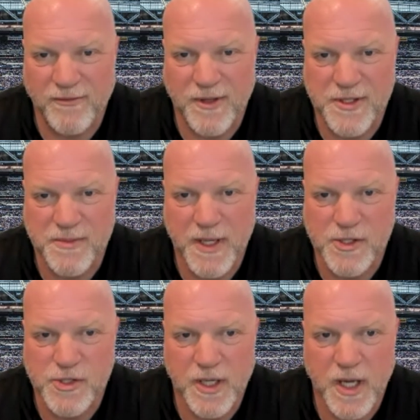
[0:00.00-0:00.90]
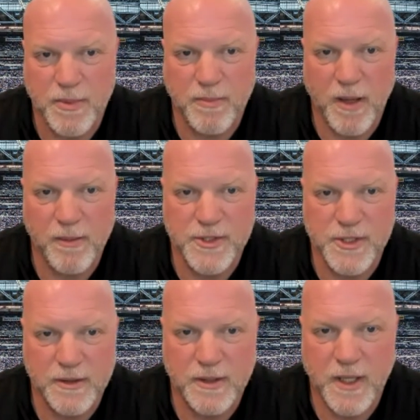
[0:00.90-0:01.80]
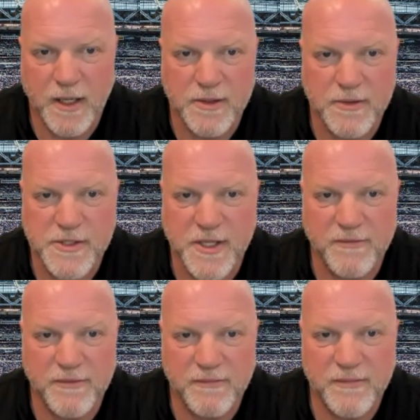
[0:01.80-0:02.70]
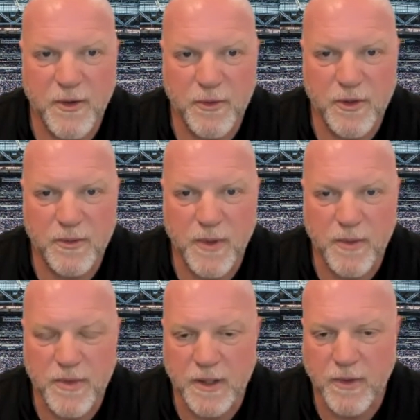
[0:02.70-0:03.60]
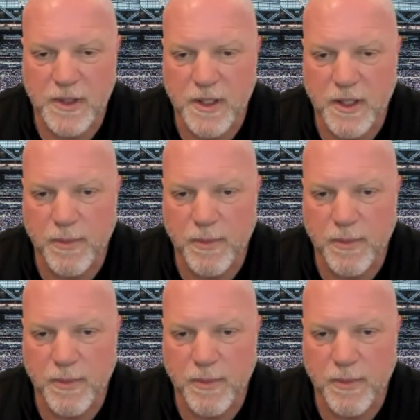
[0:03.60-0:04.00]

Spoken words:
Let's make shit up and publish it kind of stuff going on, I think, right there.